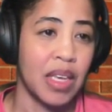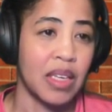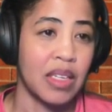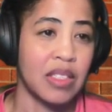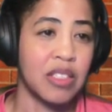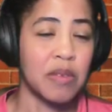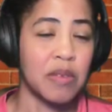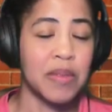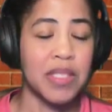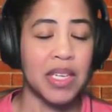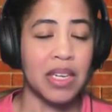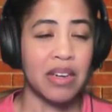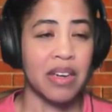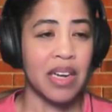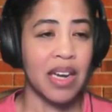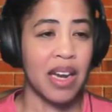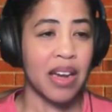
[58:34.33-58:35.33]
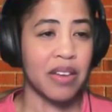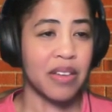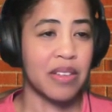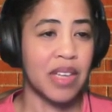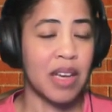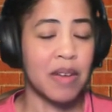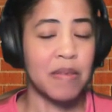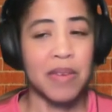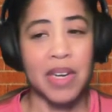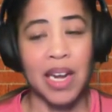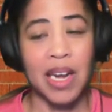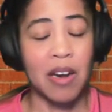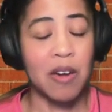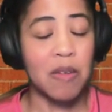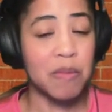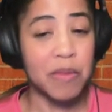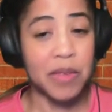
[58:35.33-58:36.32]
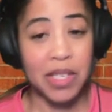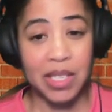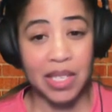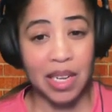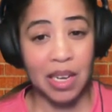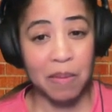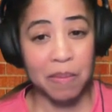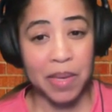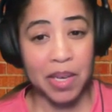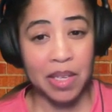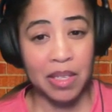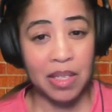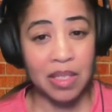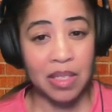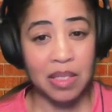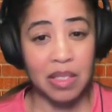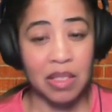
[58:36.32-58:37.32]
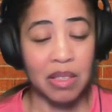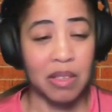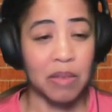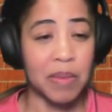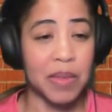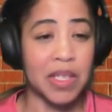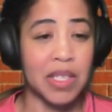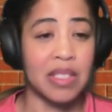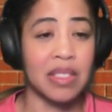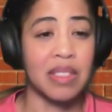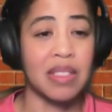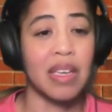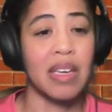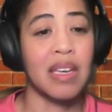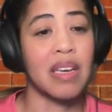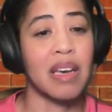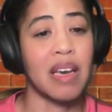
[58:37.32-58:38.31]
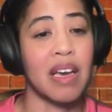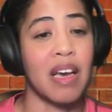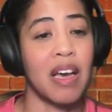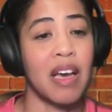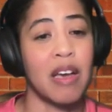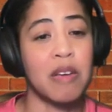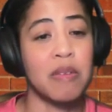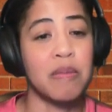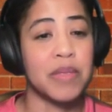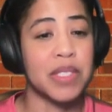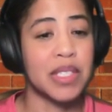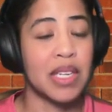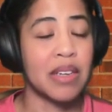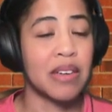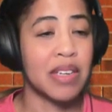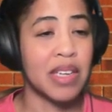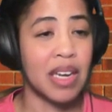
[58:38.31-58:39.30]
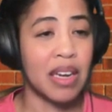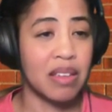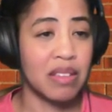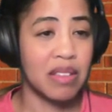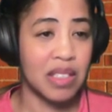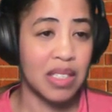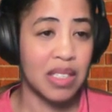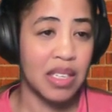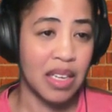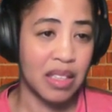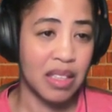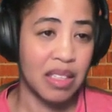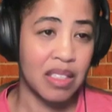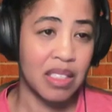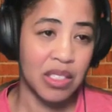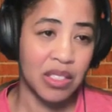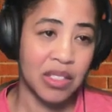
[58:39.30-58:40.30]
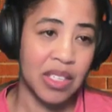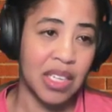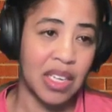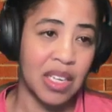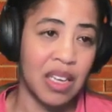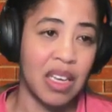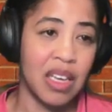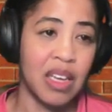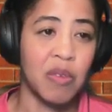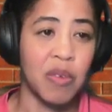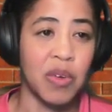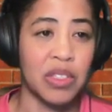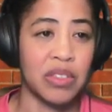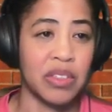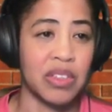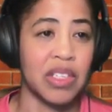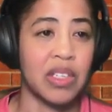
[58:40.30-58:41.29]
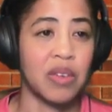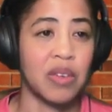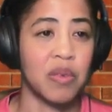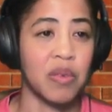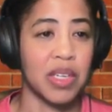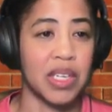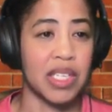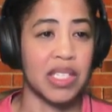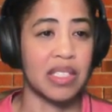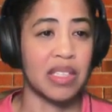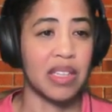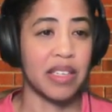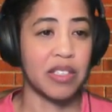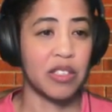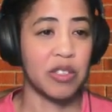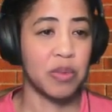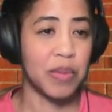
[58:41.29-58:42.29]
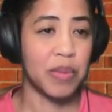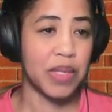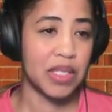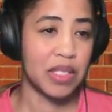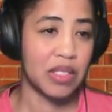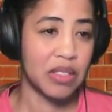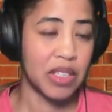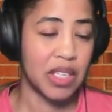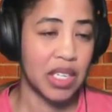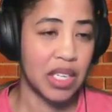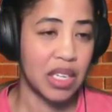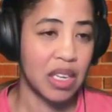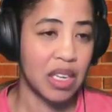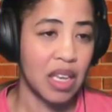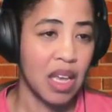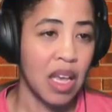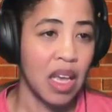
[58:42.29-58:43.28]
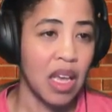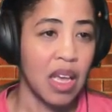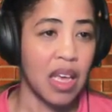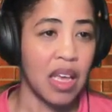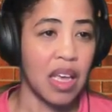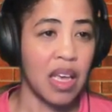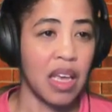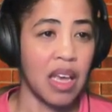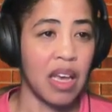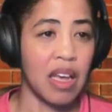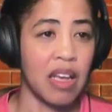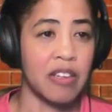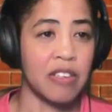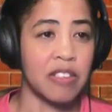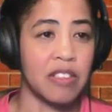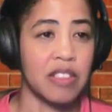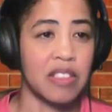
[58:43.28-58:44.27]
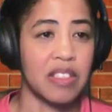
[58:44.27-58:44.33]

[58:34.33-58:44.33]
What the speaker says: And so I'm staring out. I'm really not paying attention to you, because like I'm staring out, looking at this tree and wondering what it's like to be a tree, and